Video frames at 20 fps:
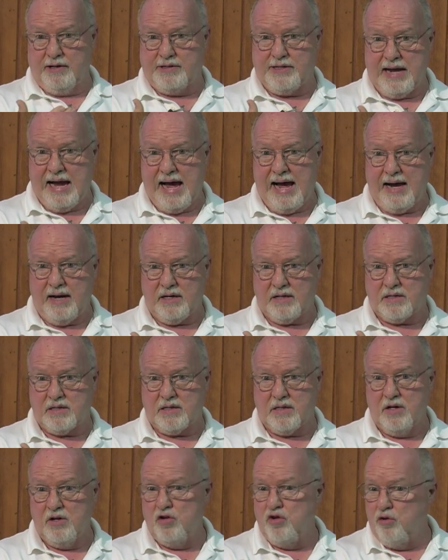
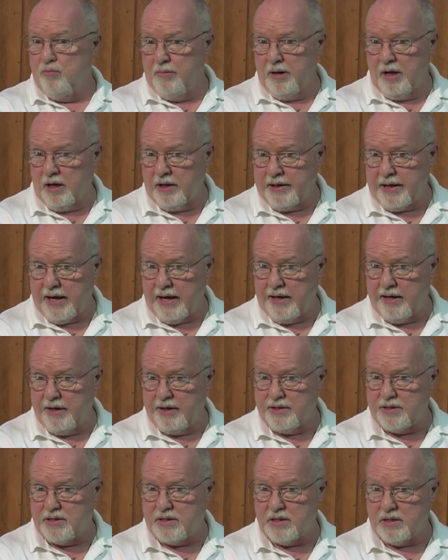attacked,
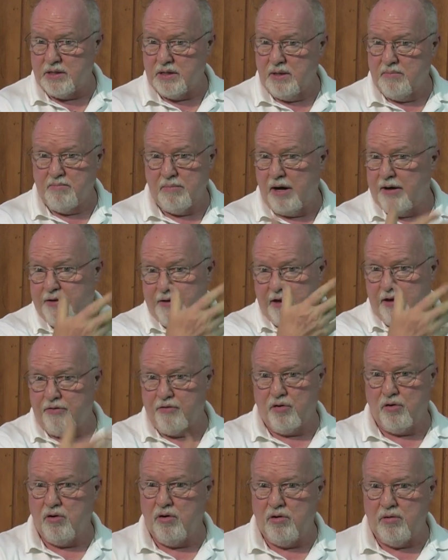humiliated by the other
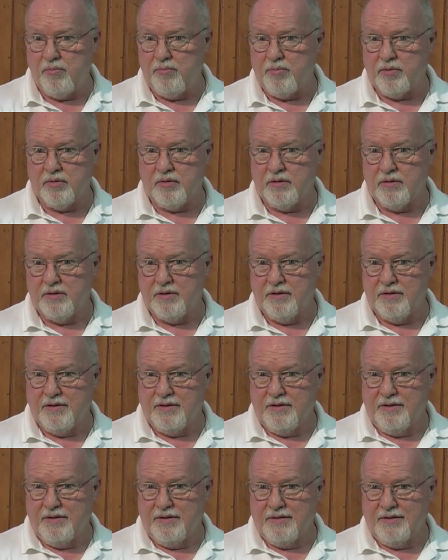group.
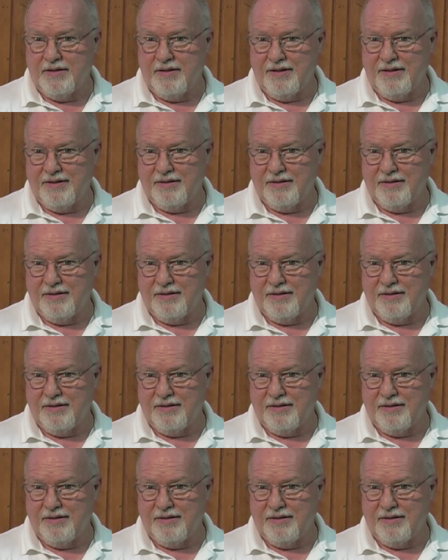Yeah.